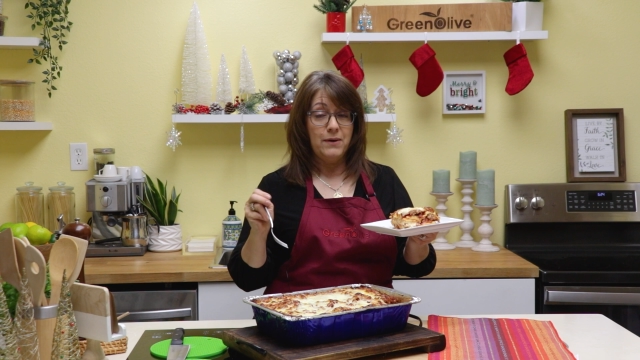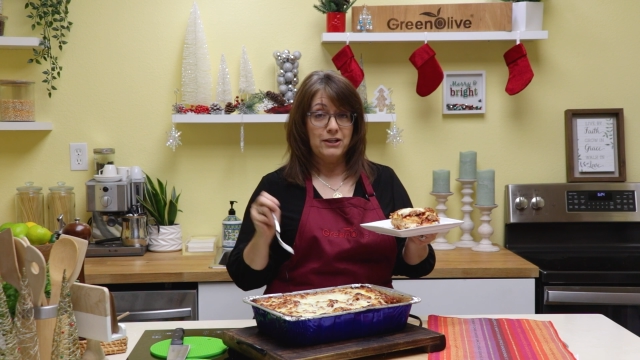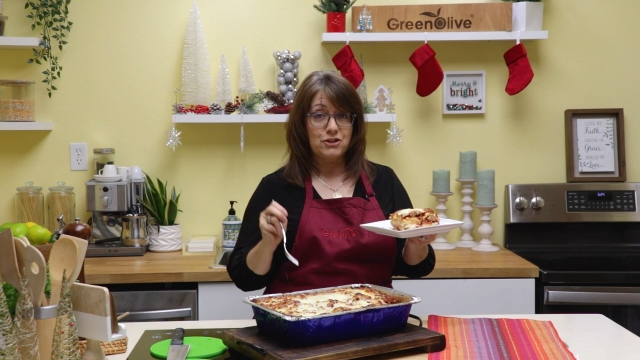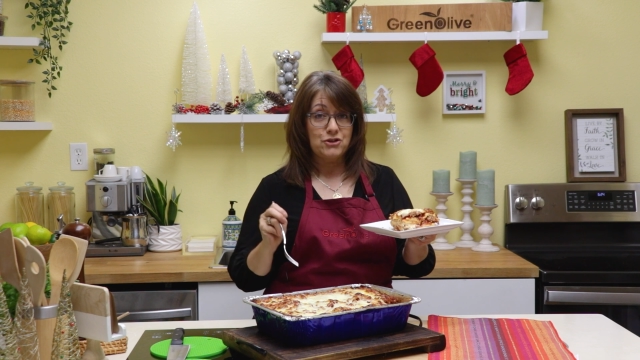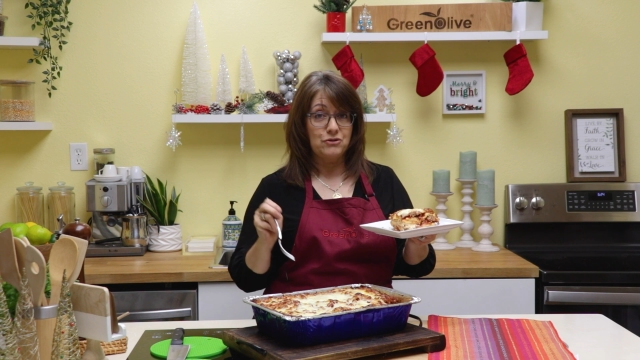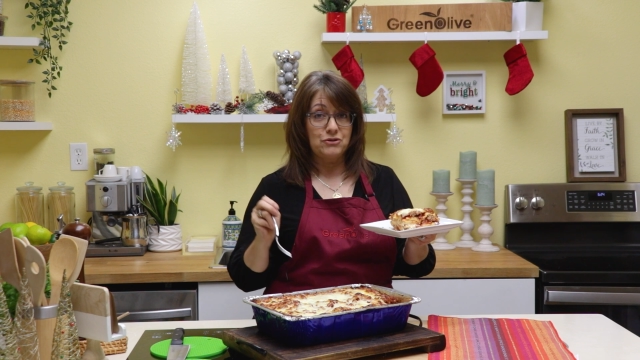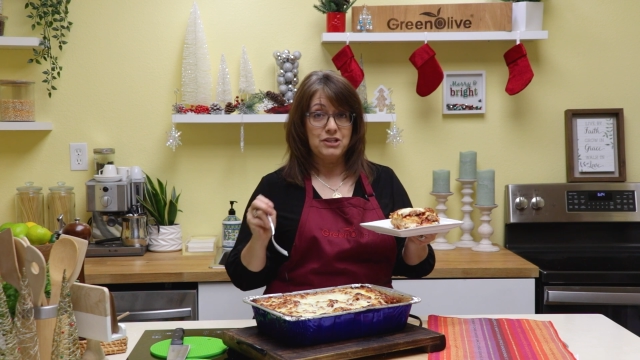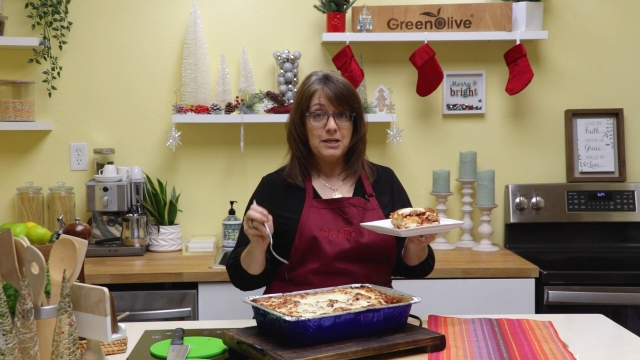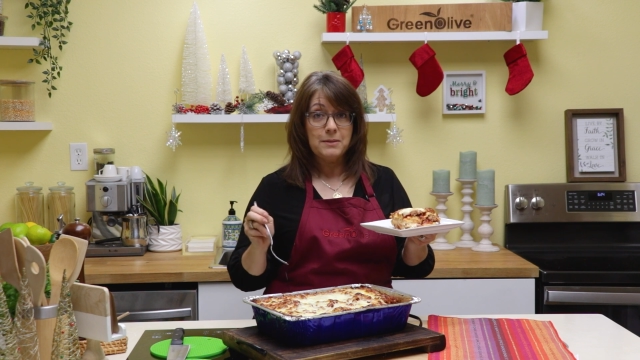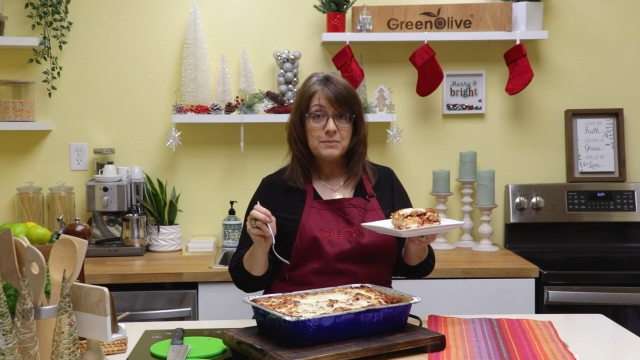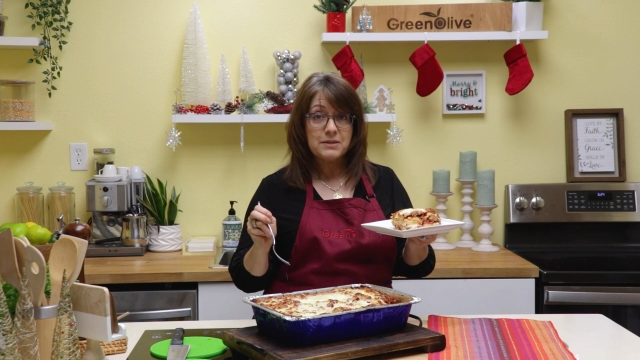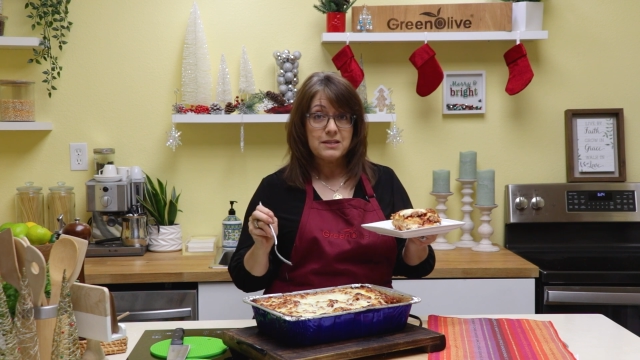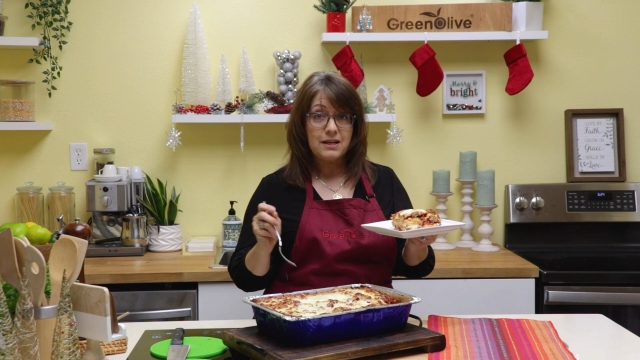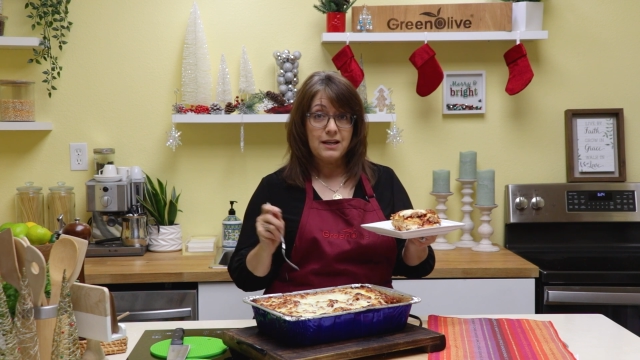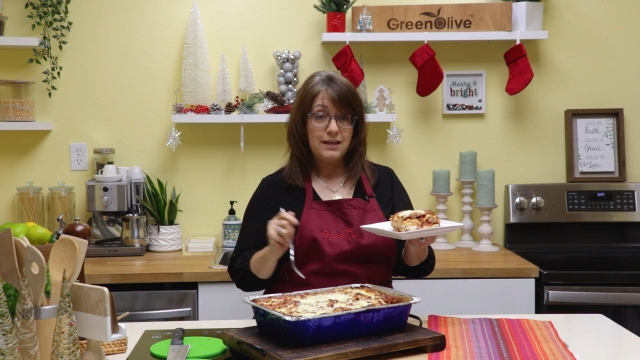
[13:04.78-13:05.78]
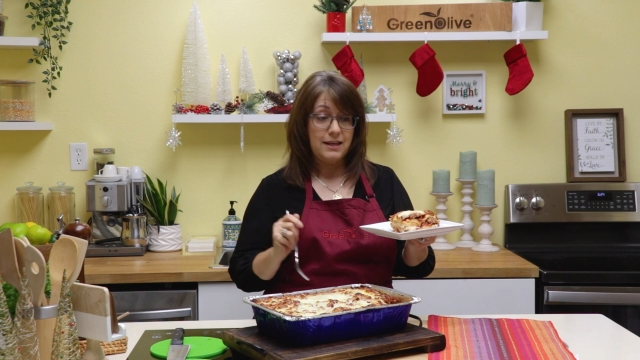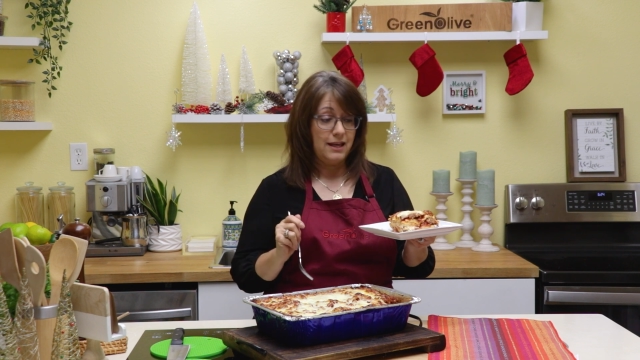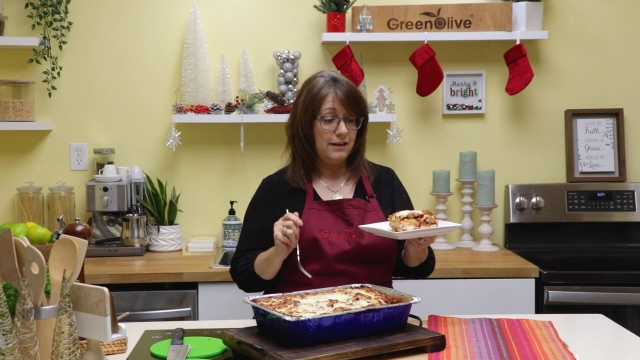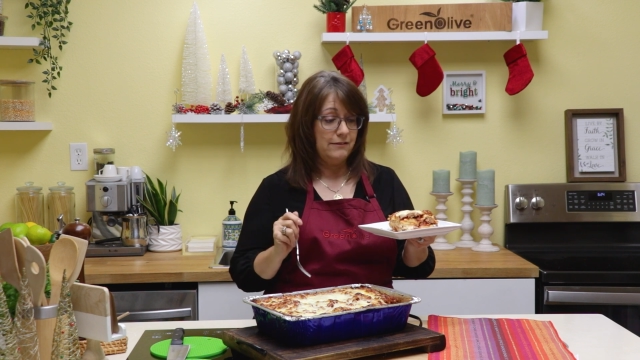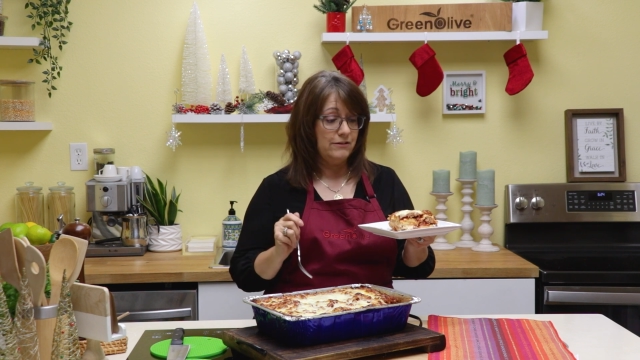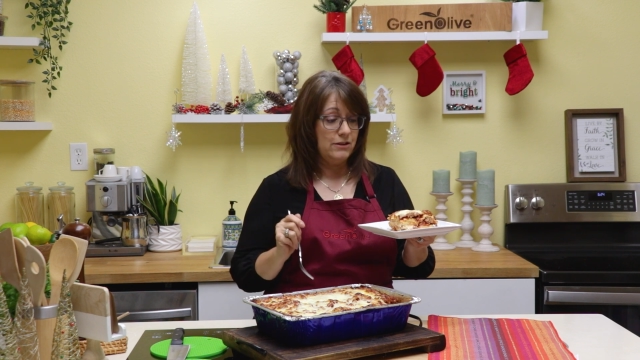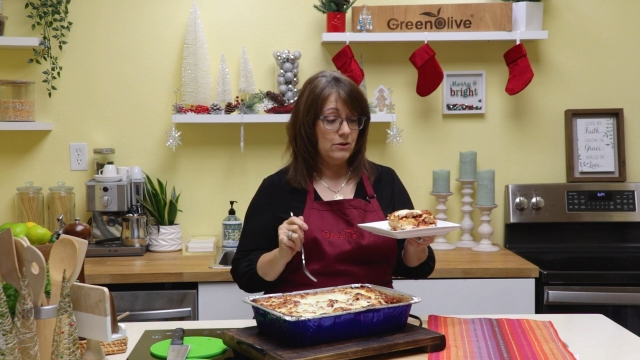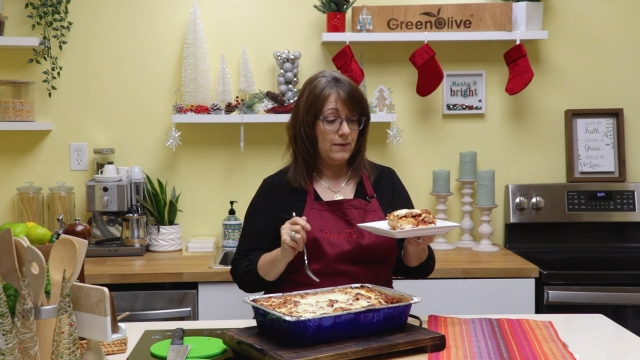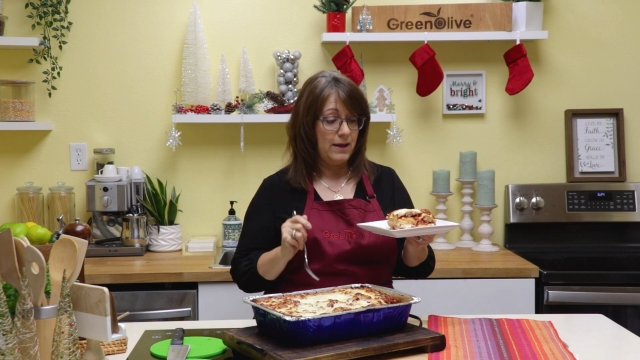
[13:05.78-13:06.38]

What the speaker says: extra tips that I gave you,